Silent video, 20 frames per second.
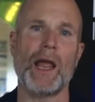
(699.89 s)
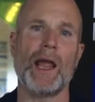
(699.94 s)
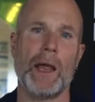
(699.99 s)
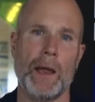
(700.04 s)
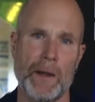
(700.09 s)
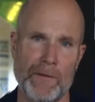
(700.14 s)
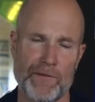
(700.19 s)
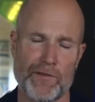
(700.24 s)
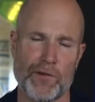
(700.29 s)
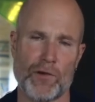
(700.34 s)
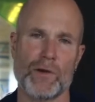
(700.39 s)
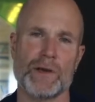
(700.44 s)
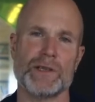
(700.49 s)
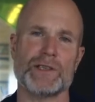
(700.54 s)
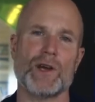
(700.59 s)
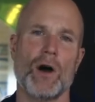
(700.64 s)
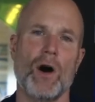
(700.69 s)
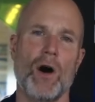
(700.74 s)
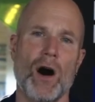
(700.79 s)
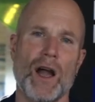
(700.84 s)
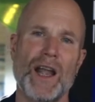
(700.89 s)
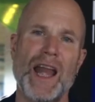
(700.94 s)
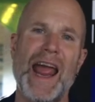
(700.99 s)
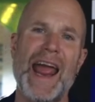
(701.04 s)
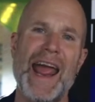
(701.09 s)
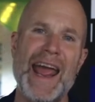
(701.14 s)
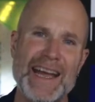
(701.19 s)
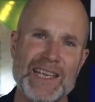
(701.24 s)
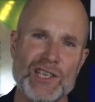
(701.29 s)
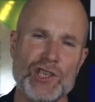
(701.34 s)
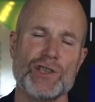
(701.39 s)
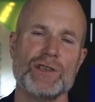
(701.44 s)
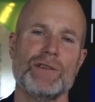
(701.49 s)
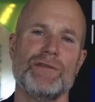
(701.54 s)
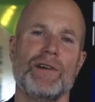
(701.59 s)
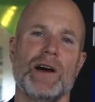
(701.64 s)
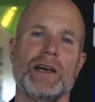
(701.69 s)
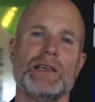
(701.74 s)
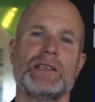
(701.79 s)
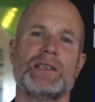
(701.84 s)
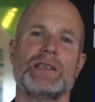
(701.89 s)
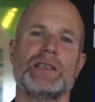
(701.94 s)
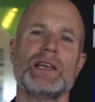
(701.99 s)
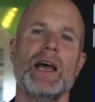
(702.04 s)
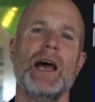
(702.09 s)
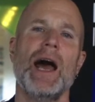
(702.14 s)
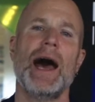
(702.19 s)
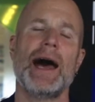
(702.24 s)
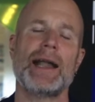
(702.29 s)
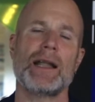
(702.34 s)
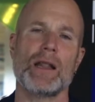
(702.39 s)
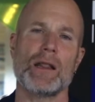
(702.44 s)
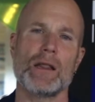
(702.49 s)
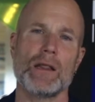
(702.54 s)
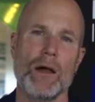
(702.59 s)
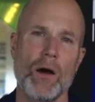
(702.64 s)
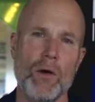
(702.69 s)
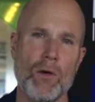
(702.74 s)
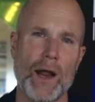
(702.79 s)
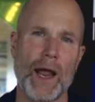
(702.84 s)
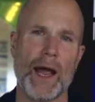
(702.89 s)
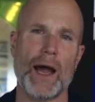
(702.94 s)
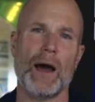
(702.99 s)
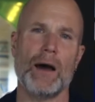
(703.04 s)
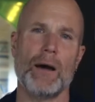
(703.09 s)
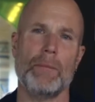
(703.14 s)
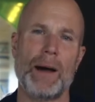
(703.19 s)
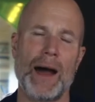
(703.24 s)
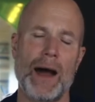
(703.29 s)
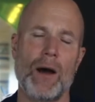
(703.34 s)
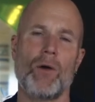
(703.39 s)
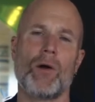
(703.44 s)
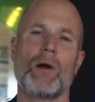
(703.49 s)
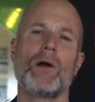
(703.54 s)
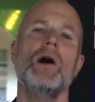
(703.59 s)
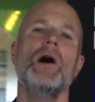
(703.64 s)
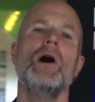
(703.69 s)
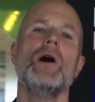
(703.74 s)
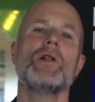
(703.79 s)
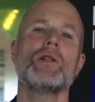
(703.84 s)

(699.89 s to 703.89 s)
inference on edge devices at low power,